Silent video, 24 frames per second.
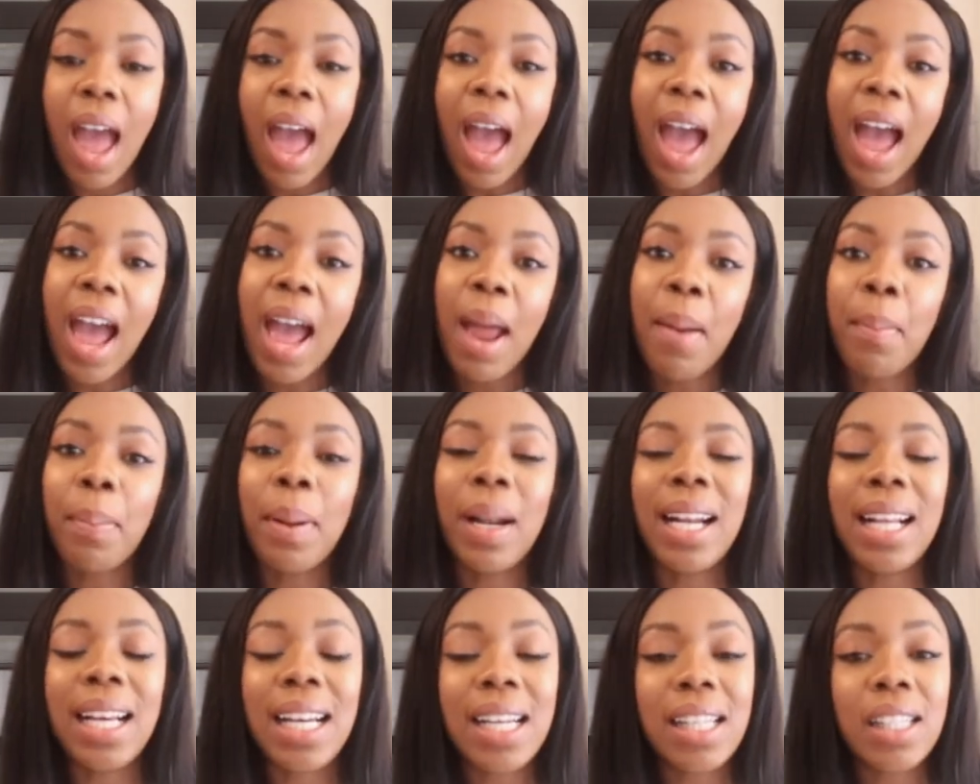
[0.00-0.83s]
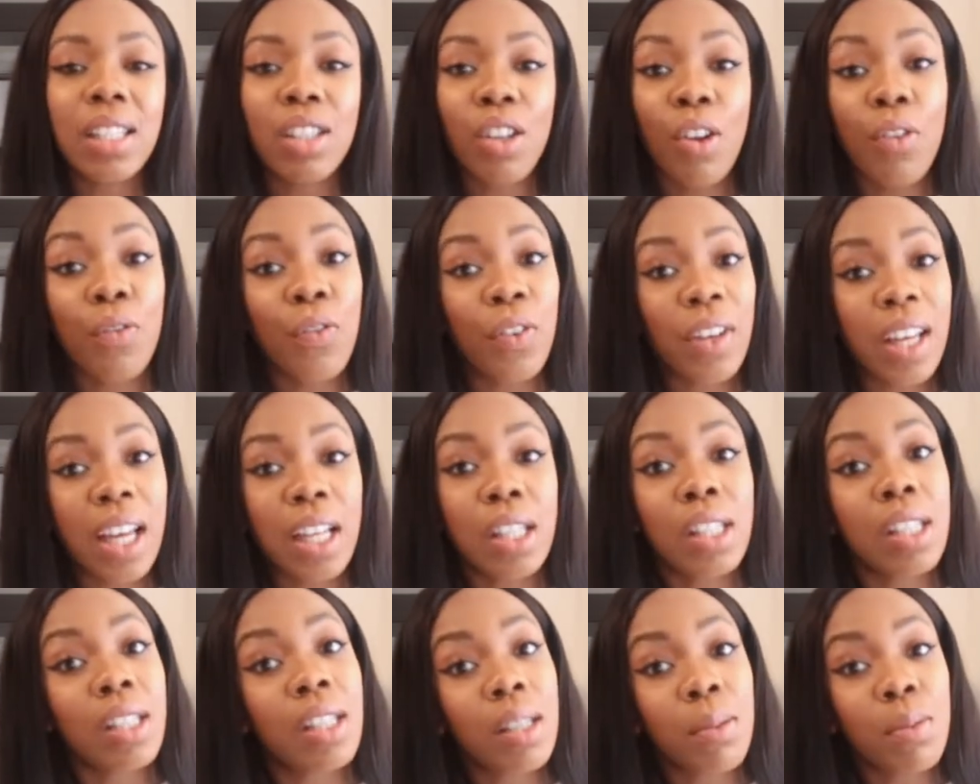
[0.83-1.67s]
And please don't
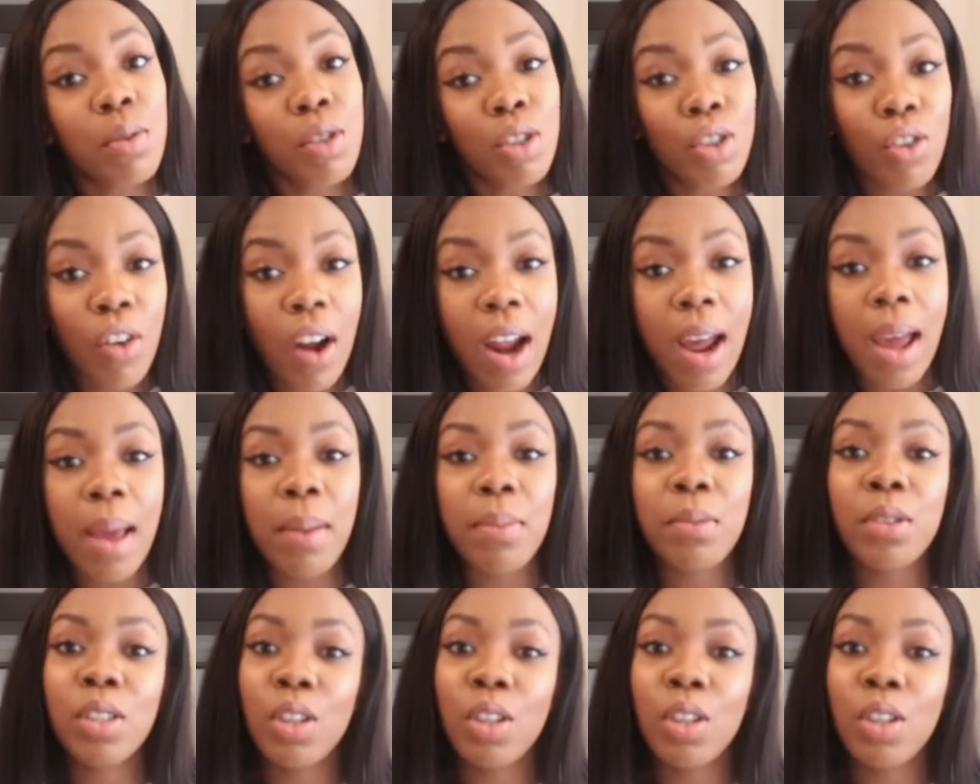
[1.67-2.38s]
forget to subscribe